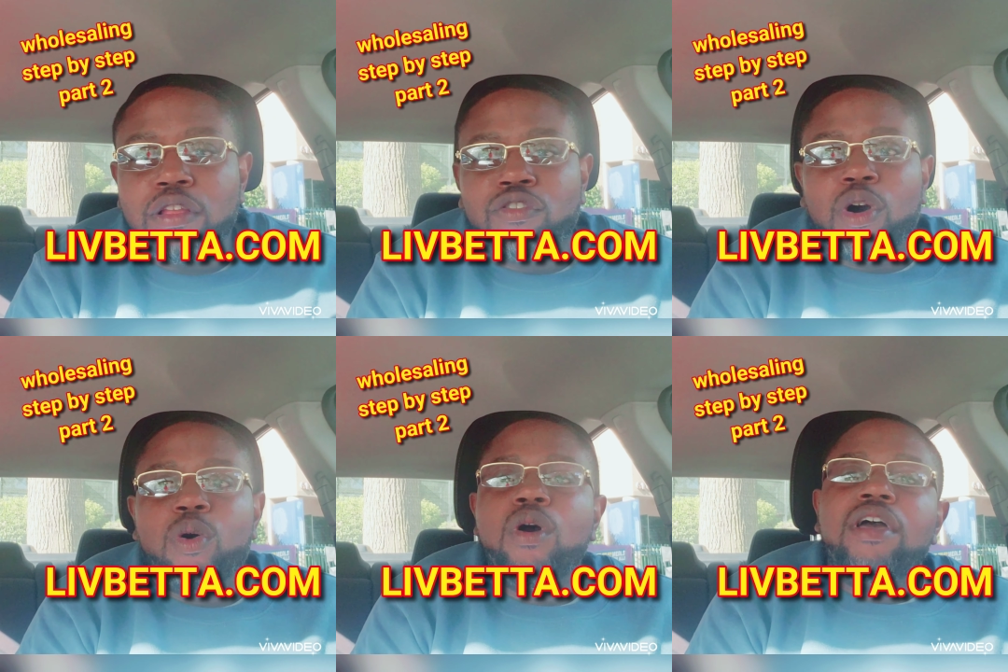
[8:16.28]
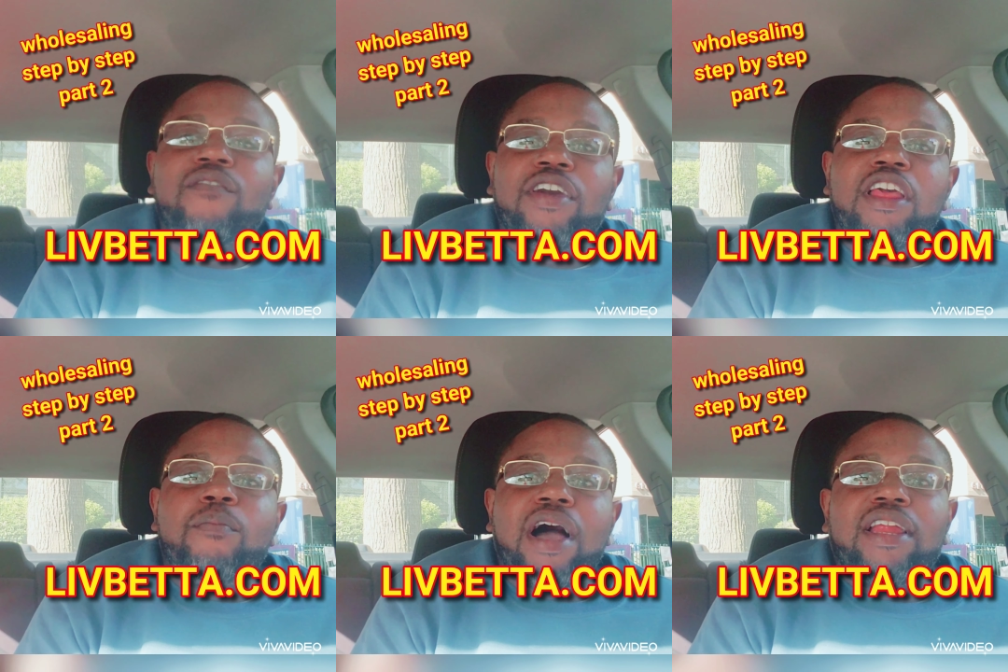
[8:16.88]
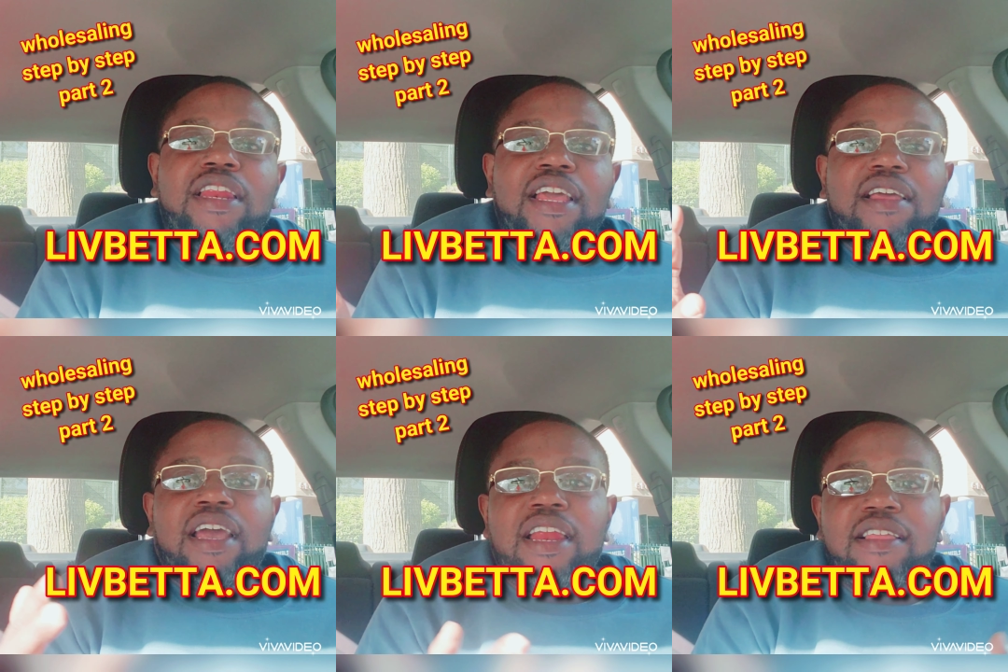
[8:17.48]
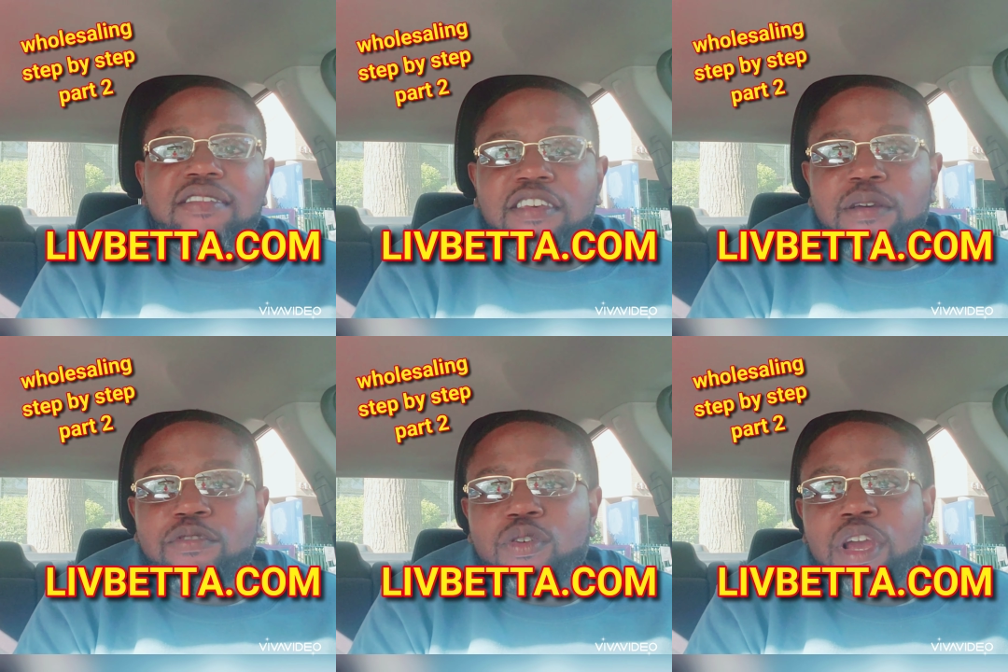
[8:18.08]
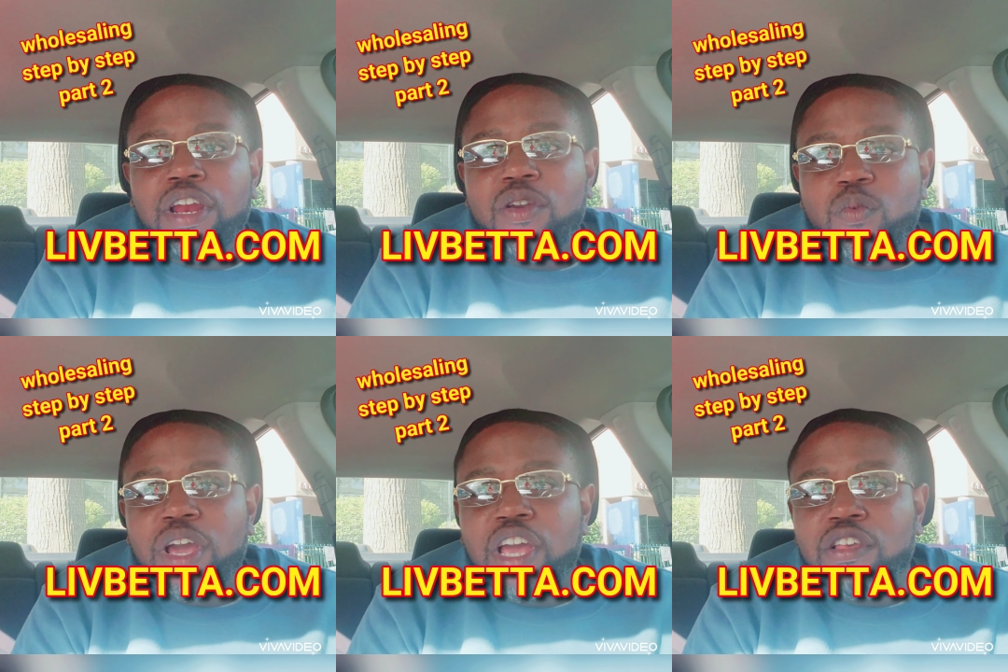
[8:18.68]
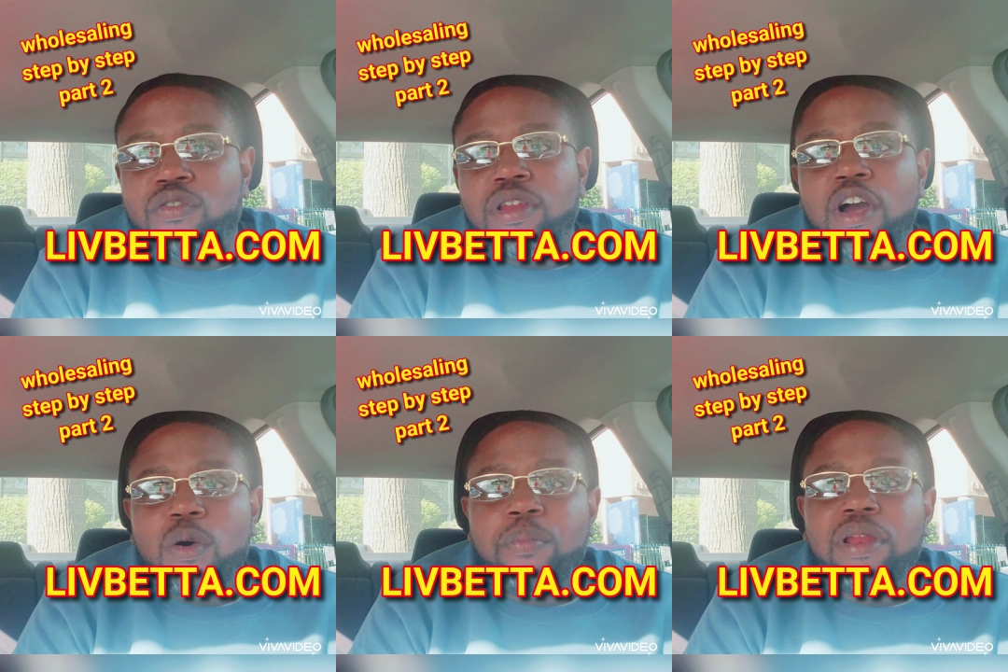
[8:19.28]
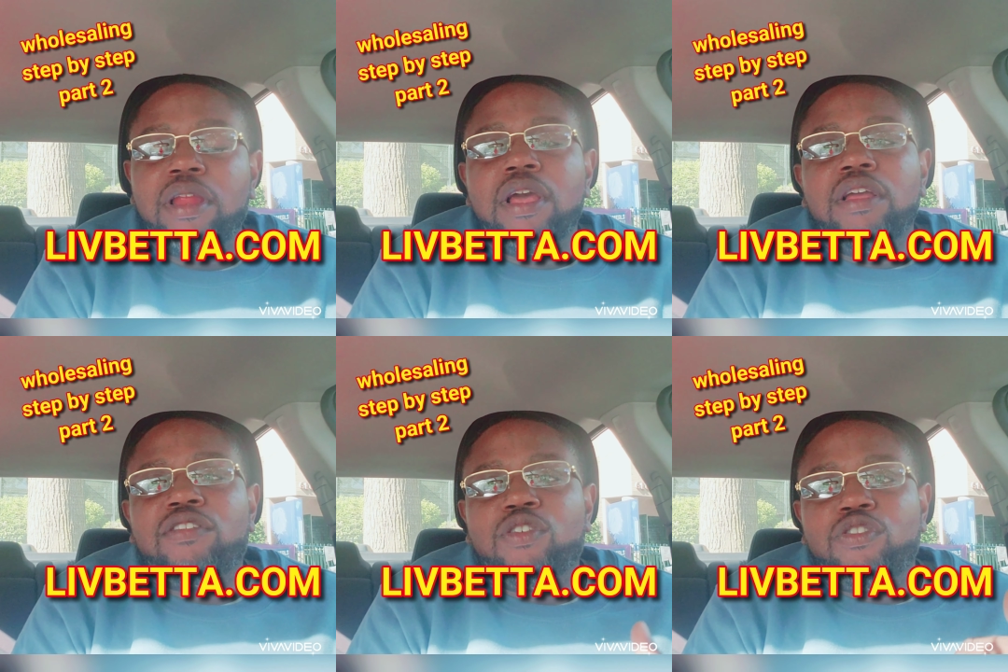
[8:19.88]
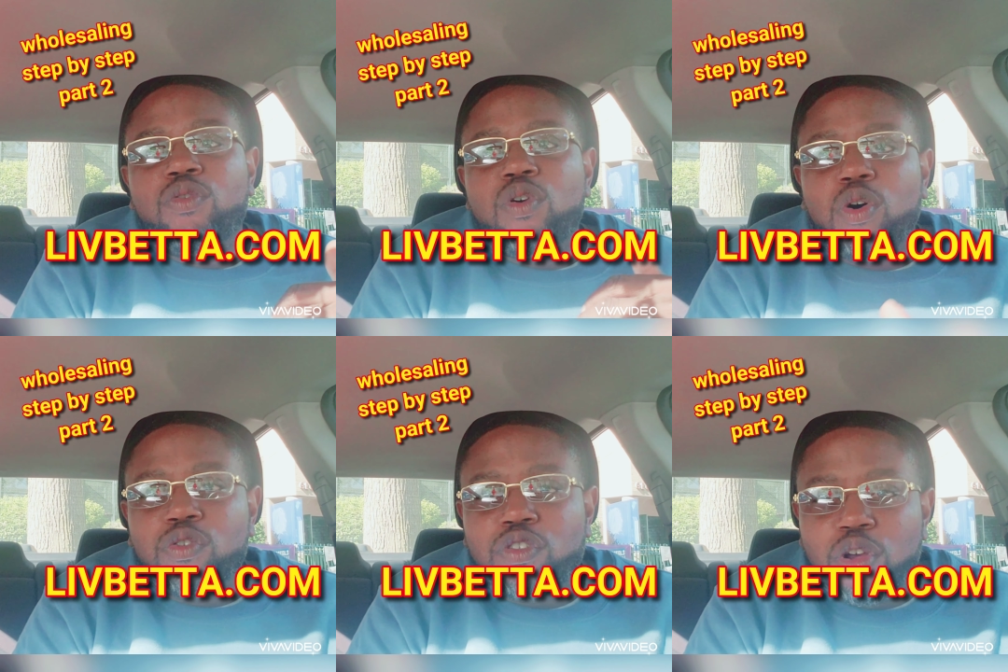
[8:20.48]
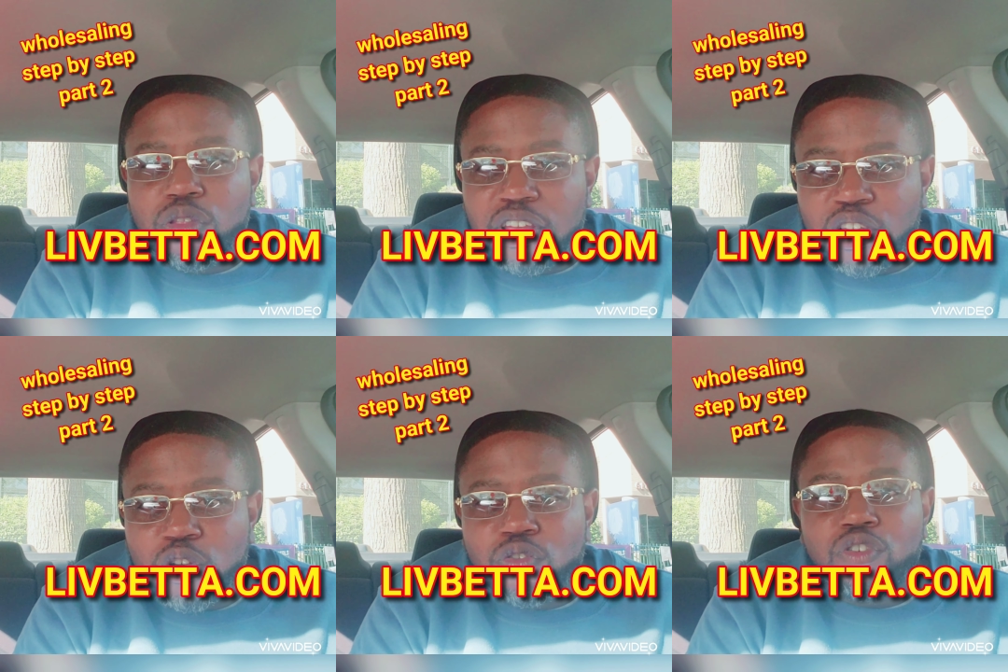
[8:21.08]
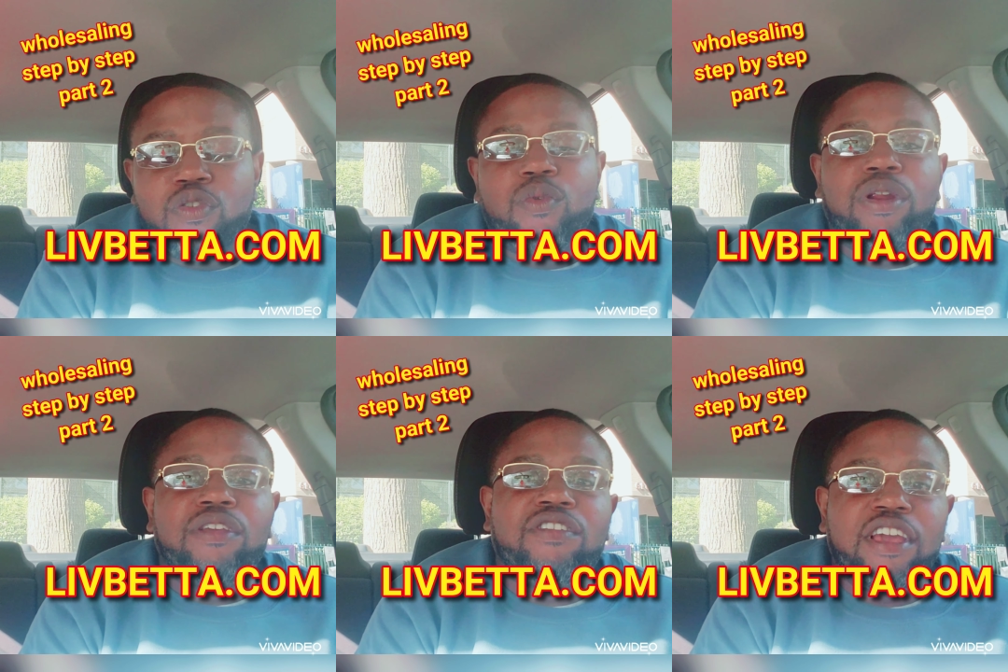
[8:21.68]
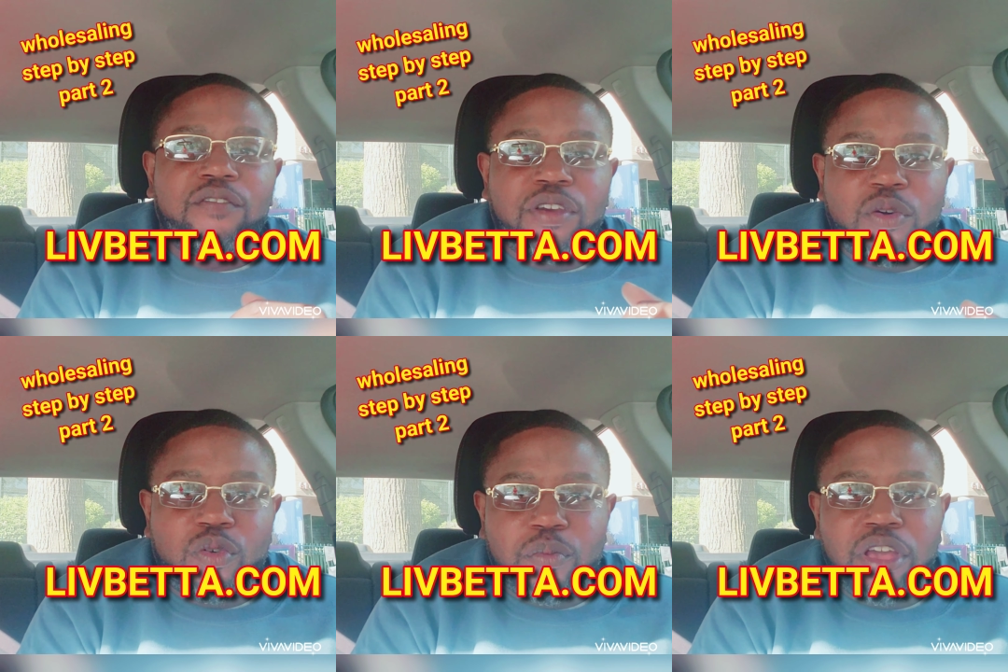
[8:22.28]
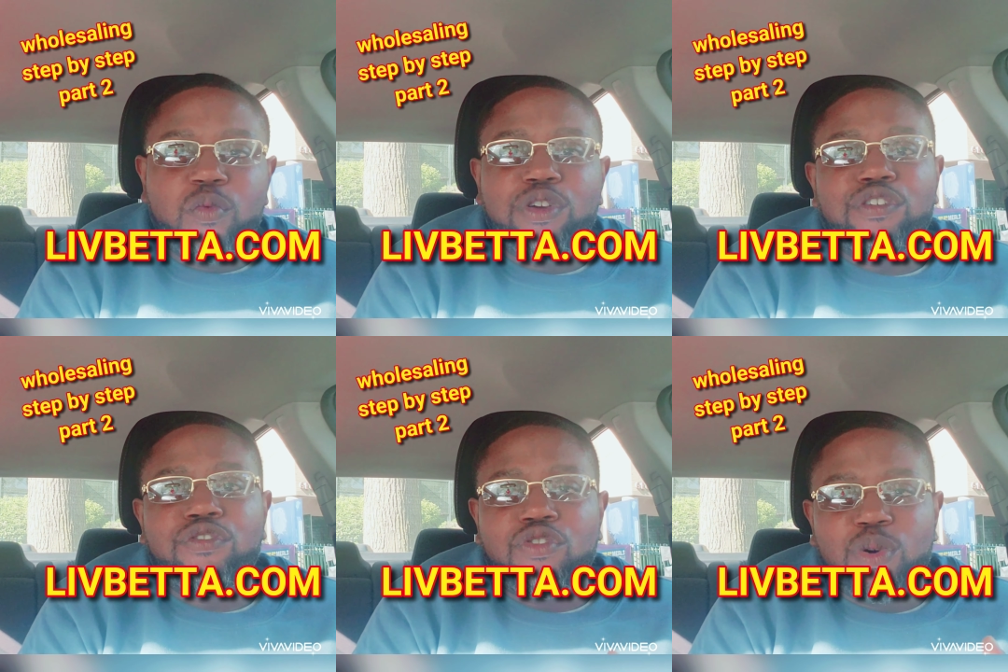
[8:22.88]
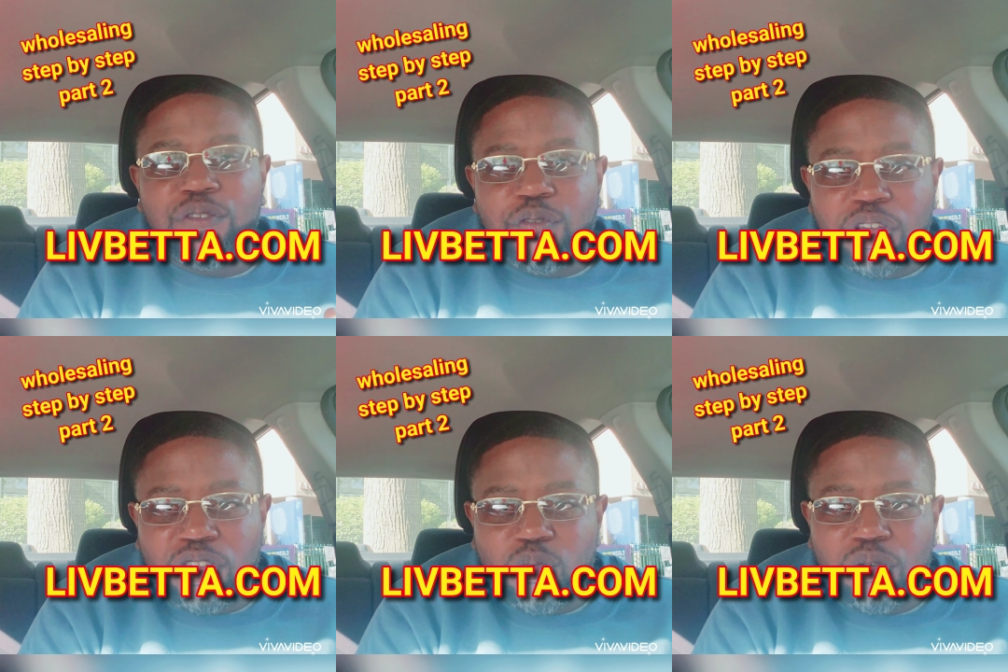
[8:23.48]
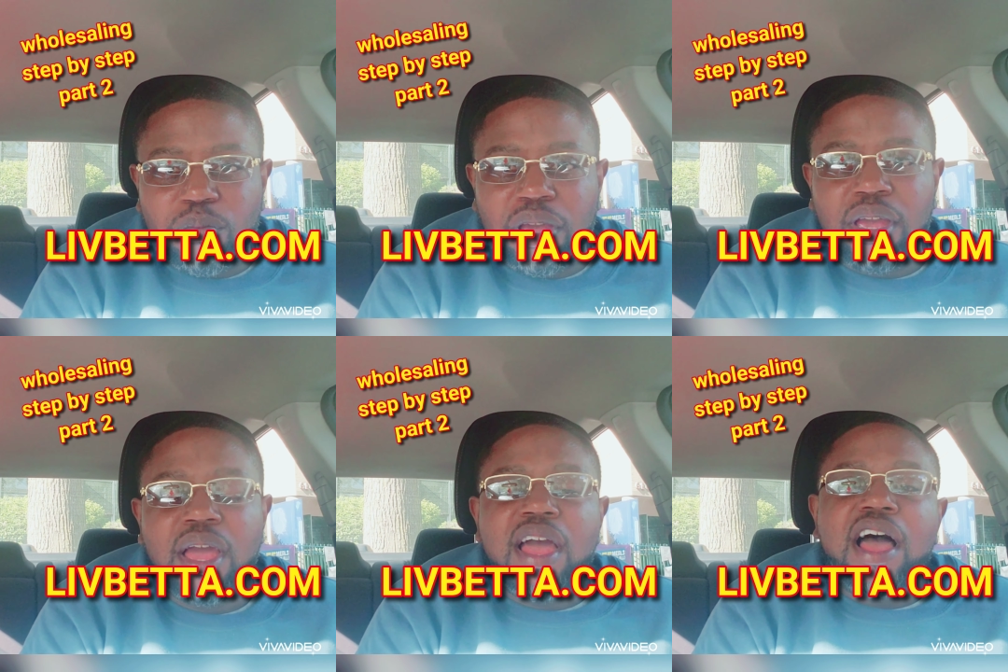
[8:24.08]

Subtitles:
So if anybody need any tips or any ways in helping to do wholesale deals, and you want a JV with me, which is joint venture with me,